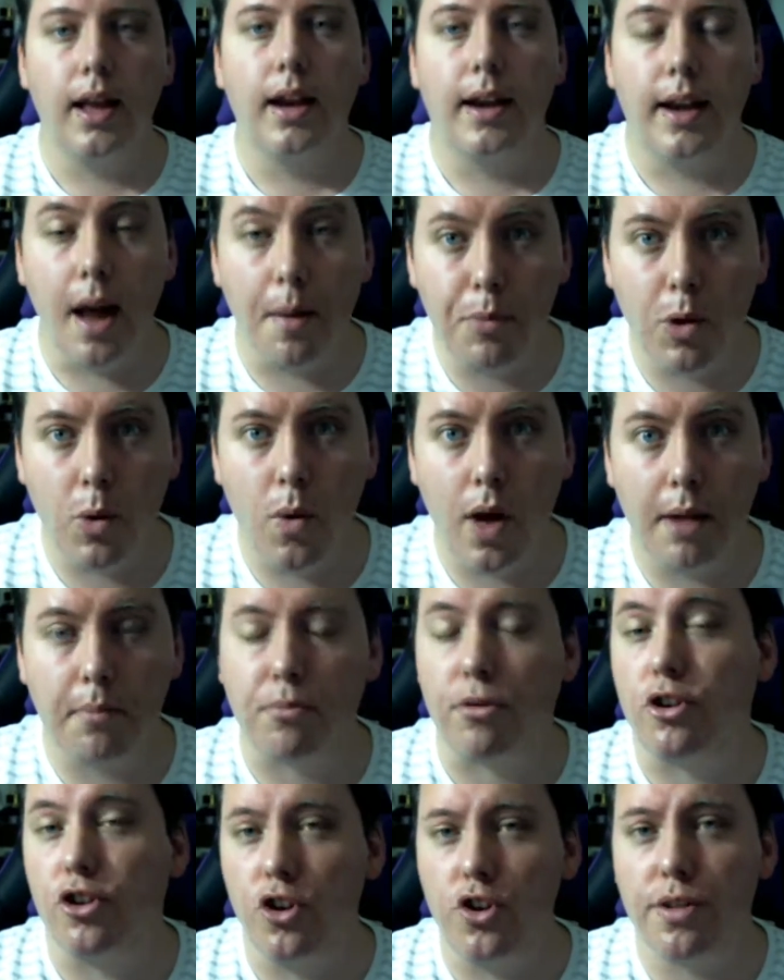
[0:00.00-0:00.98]
Number 1,
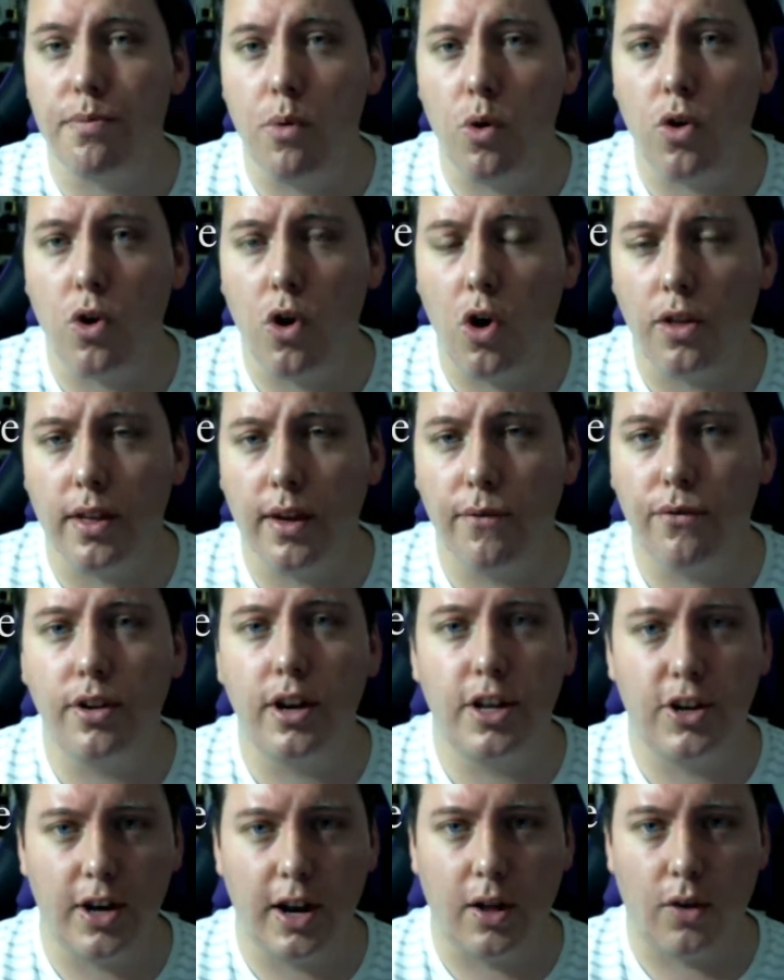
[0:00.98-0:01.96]
produce more content for
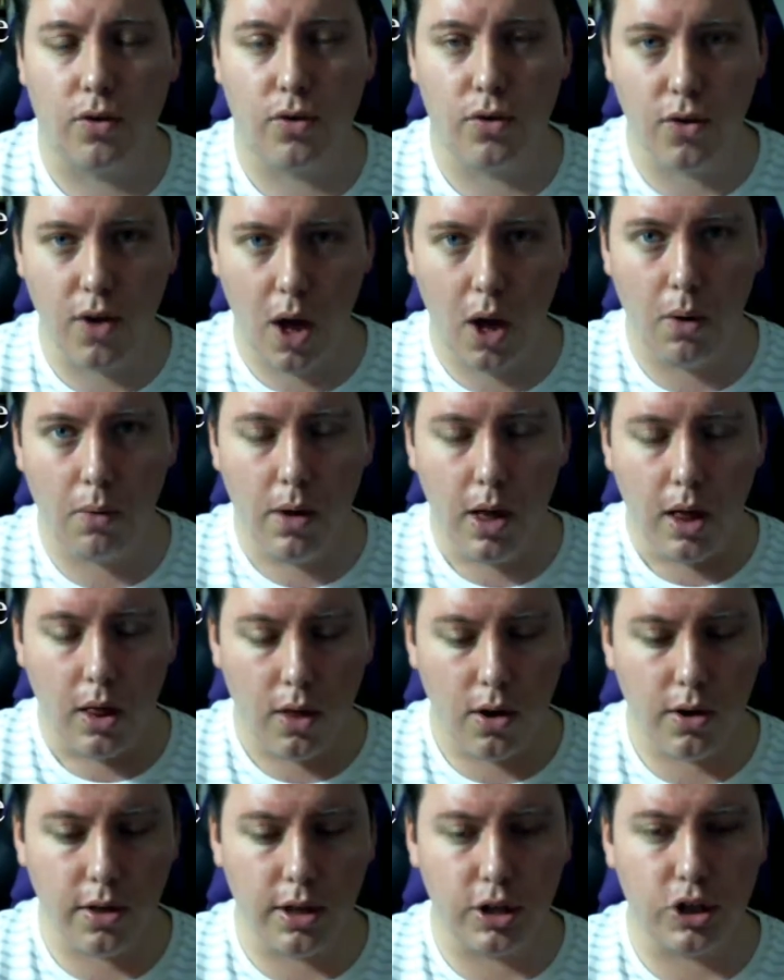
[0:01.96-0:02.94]
the channel. So,
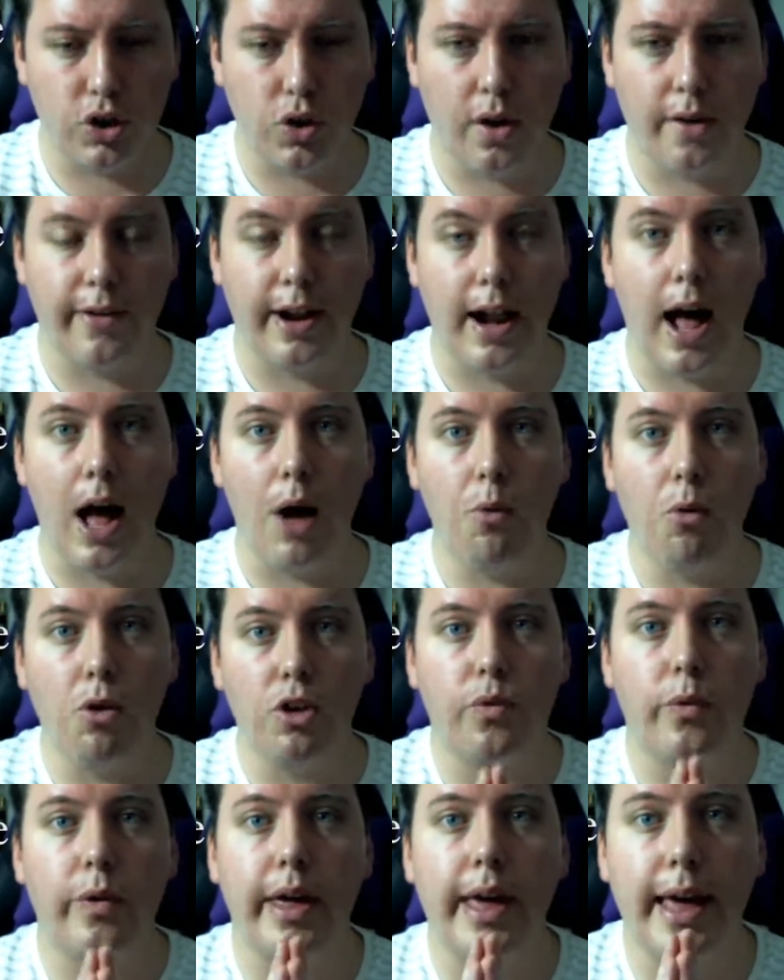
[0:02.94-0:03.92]
long and the short of it, I want
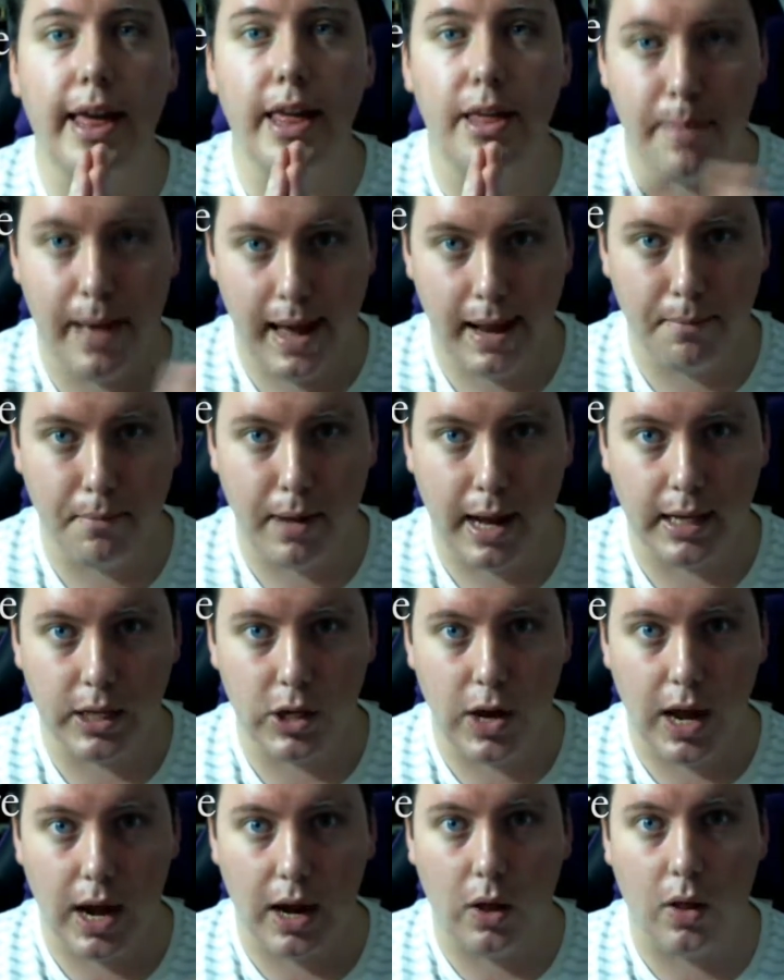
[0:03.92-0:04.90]
to expand my
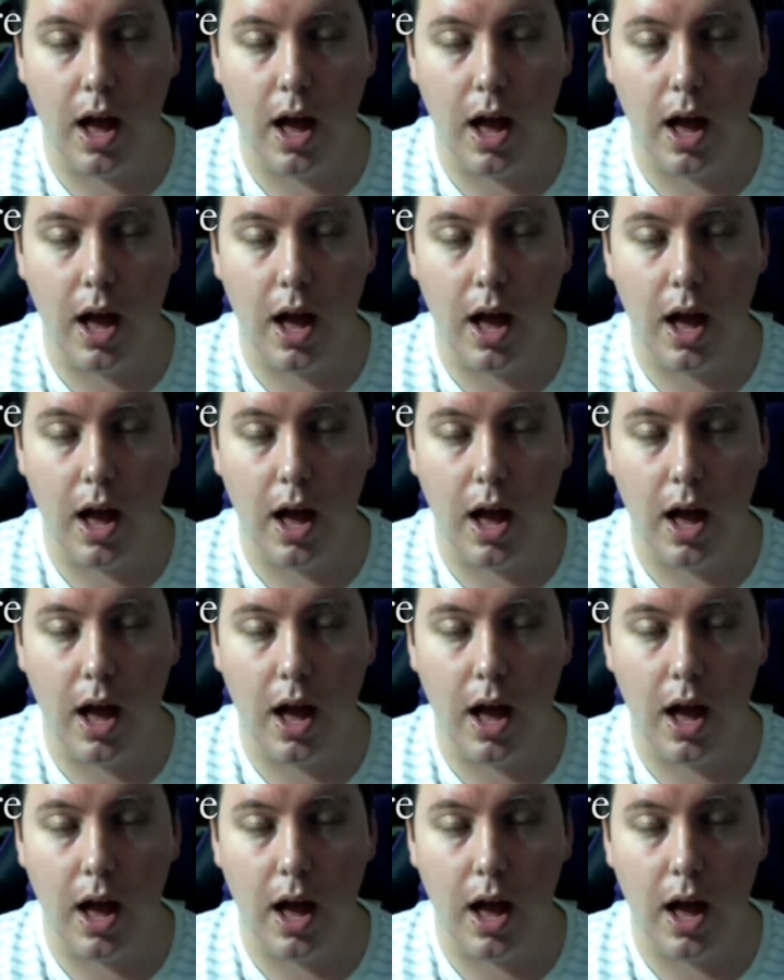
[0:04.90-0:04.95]
channel.